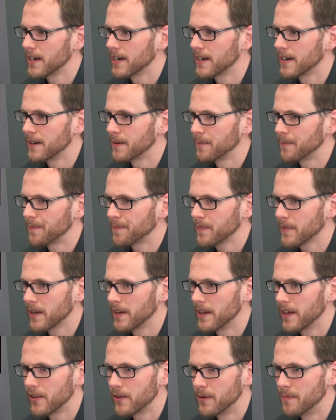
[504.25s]
Um,
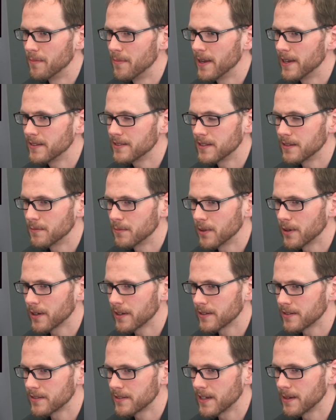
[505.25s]
another amazing
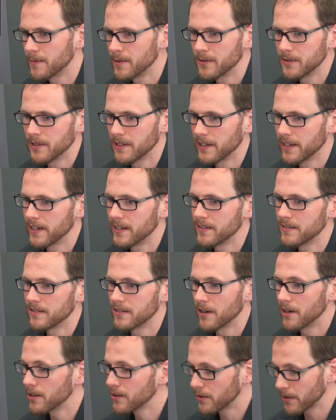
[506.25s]
book is Samuel Delany's
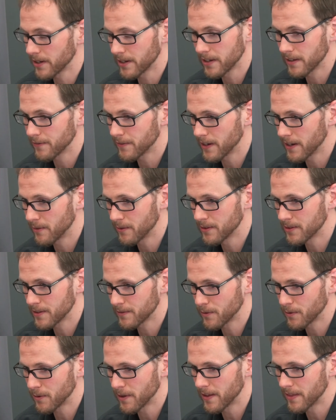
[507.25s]
Dahlgren, if anyone's
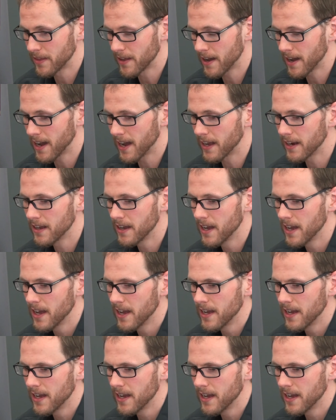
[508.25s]
ever read that.